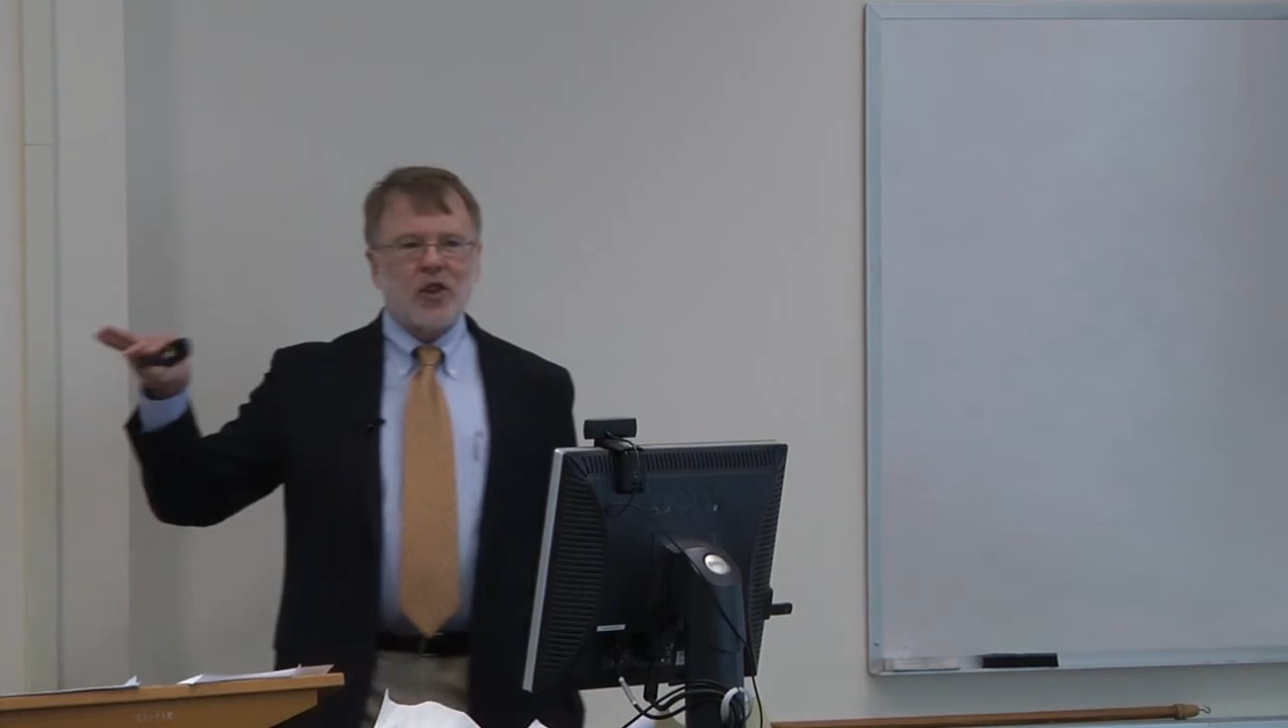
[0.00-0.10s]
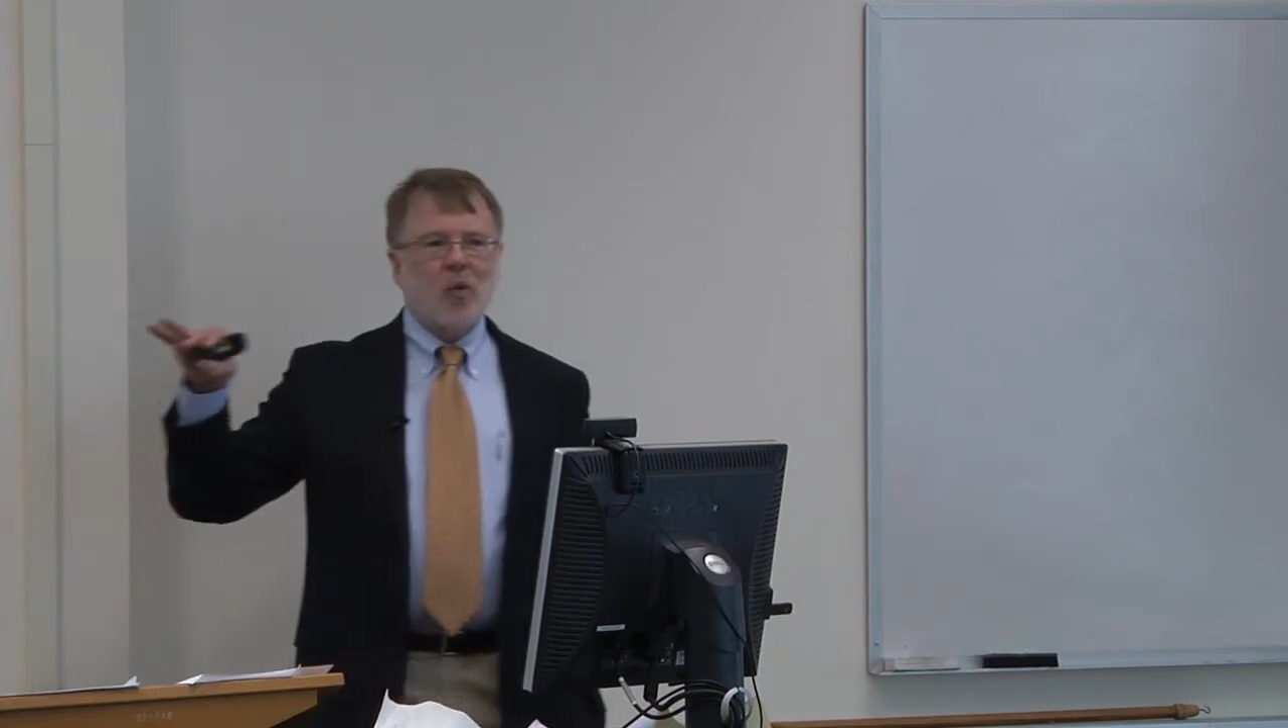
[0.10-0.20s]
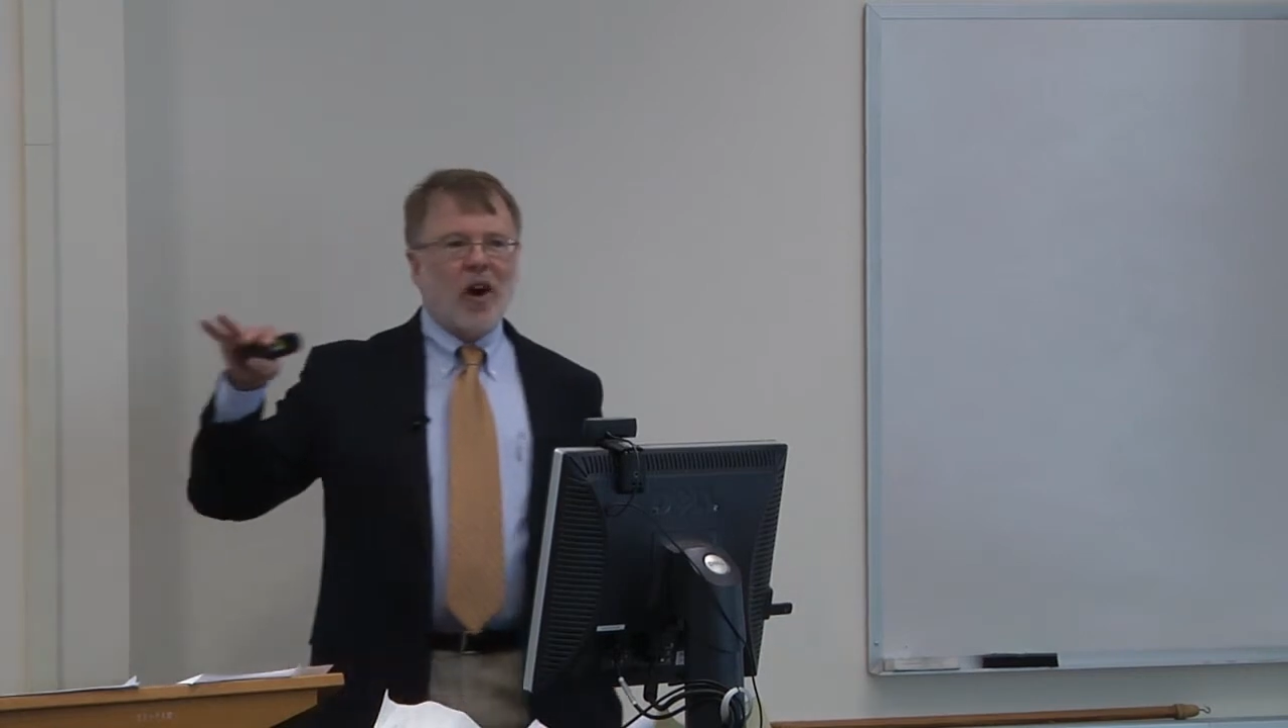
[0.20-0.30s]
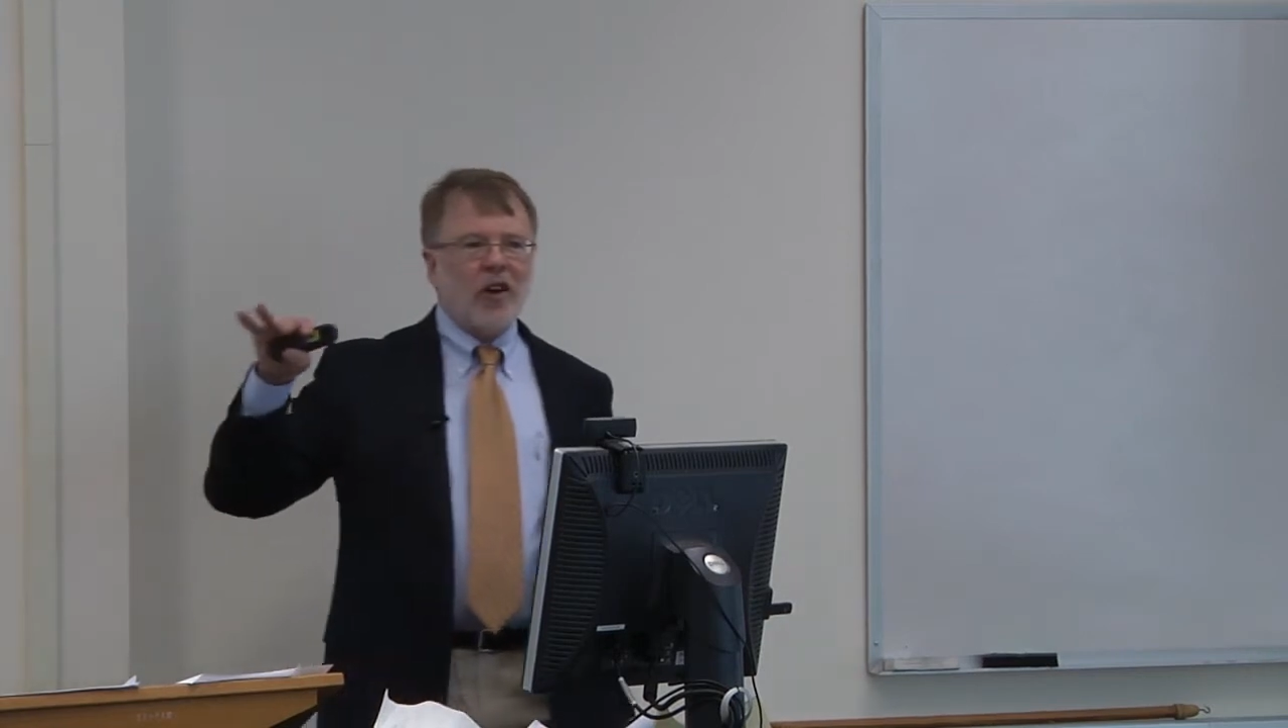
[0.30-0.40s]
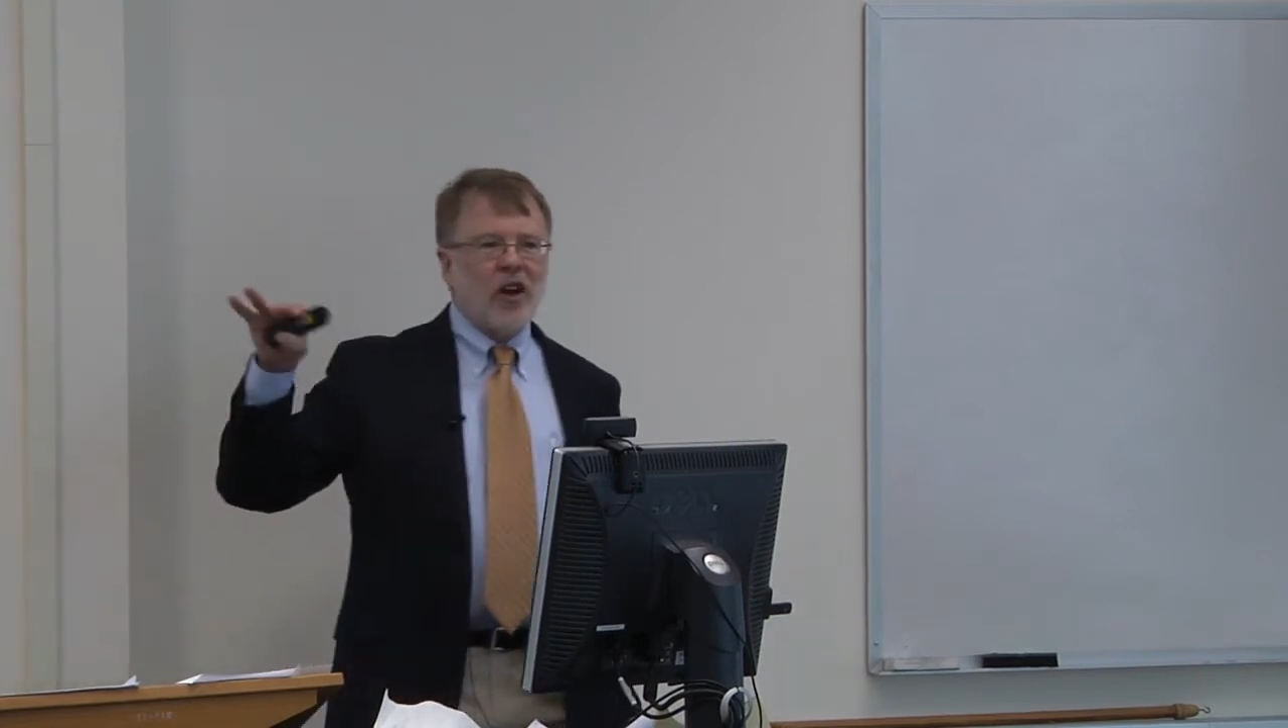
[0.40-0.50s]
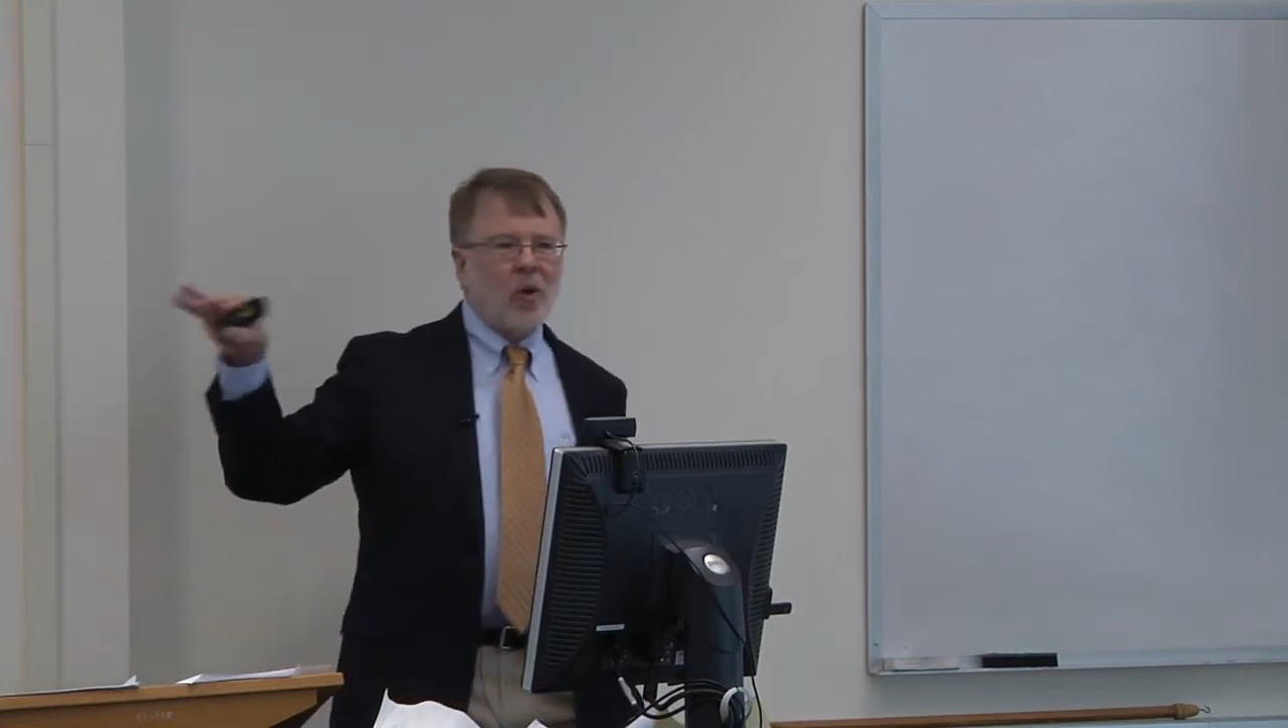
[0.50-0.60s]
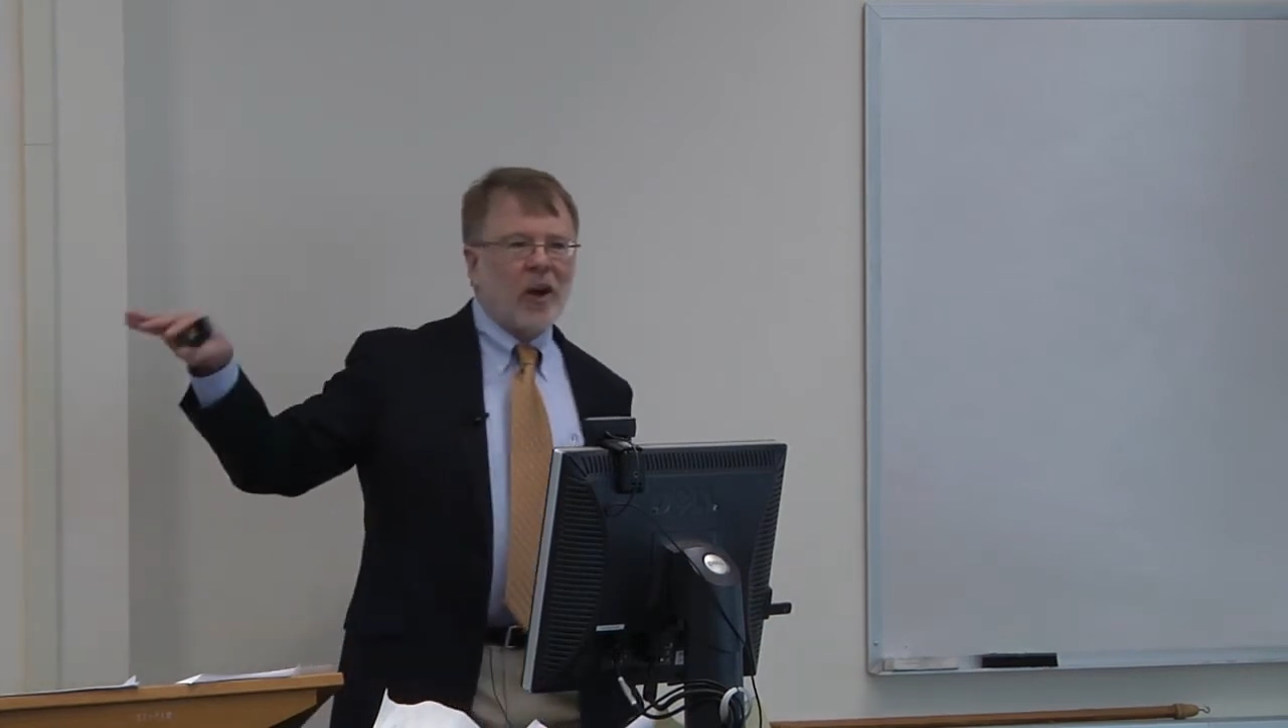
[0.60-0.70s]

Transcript: you want to know